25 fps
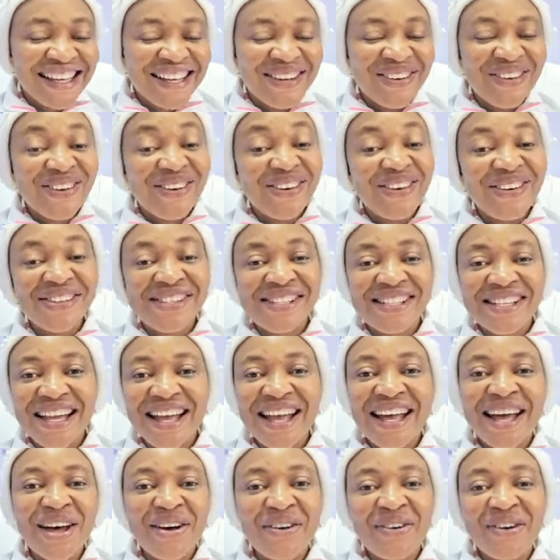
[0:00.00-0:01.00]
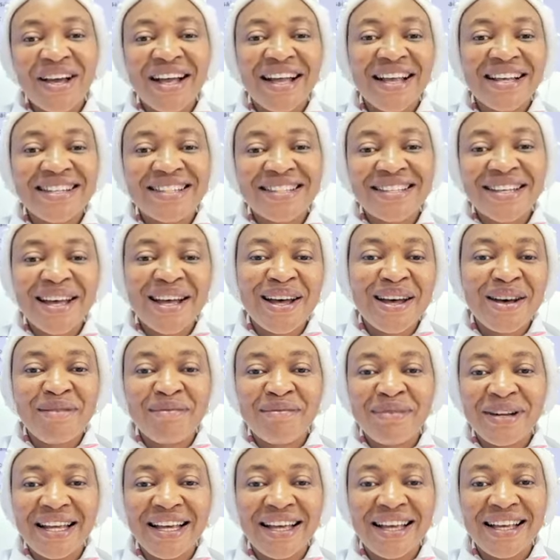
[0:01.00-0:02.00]
Oh, showers
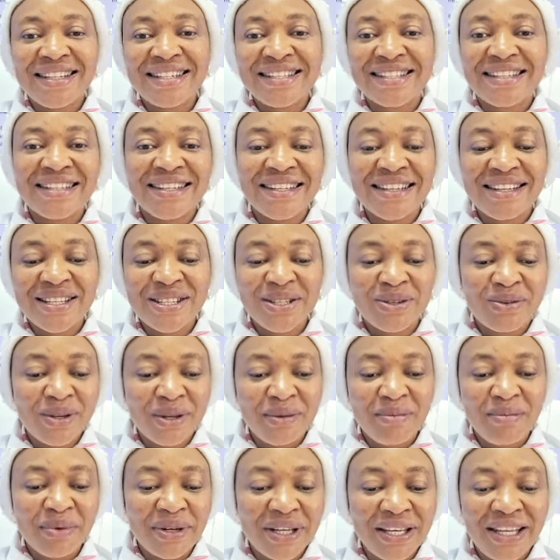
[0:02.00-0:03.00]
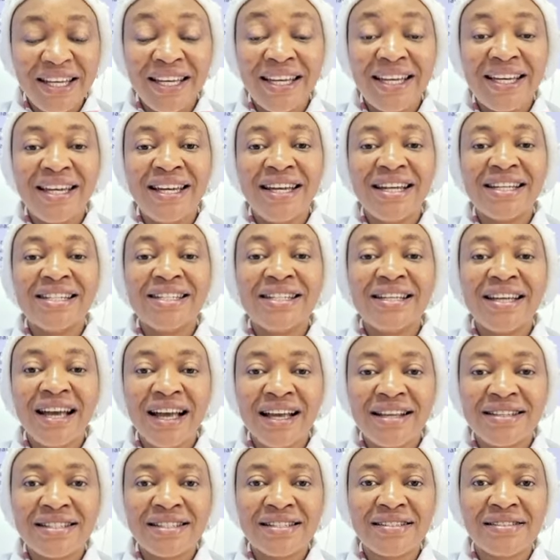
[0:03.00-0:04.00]
of blessings, we plead.
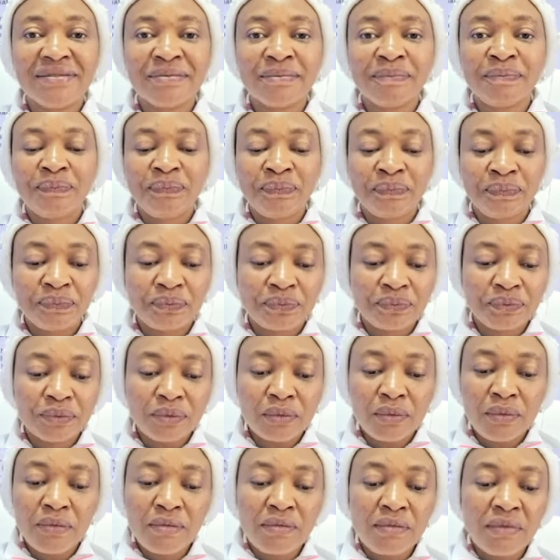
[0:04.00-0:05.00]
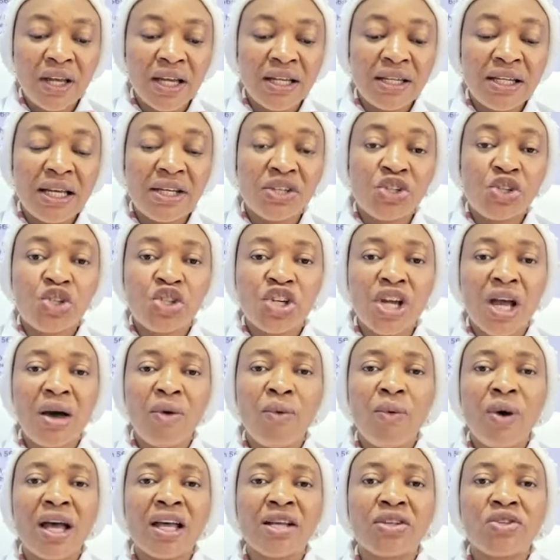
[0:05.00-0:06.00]
Yes, the
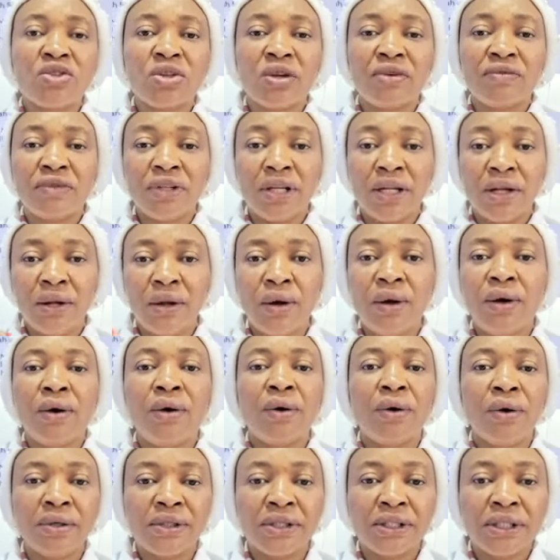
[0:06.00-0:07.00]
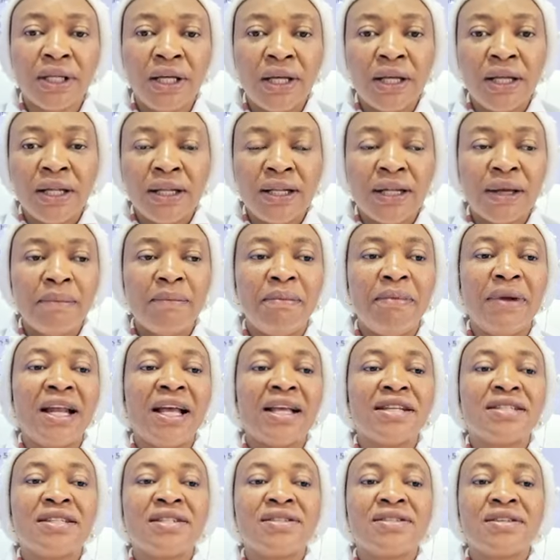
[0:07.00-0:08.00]
showers of the Lord, the
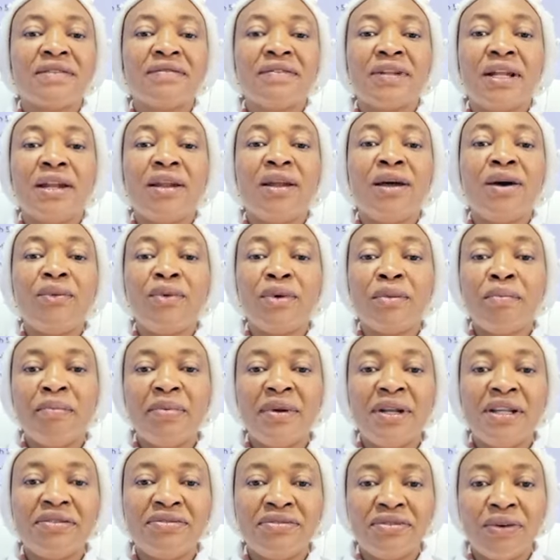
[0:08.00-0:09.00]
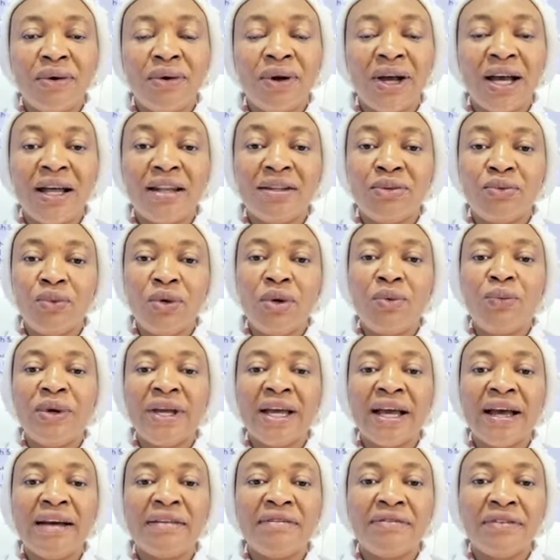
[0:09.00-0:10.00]
blessings of the Lord we plead for, and we
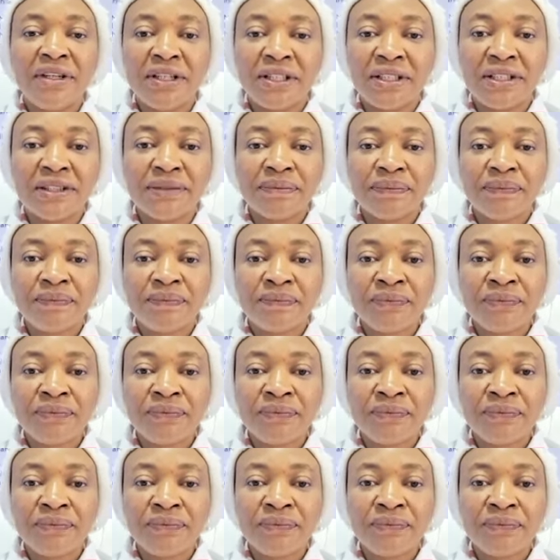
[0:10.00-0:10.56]
will have it.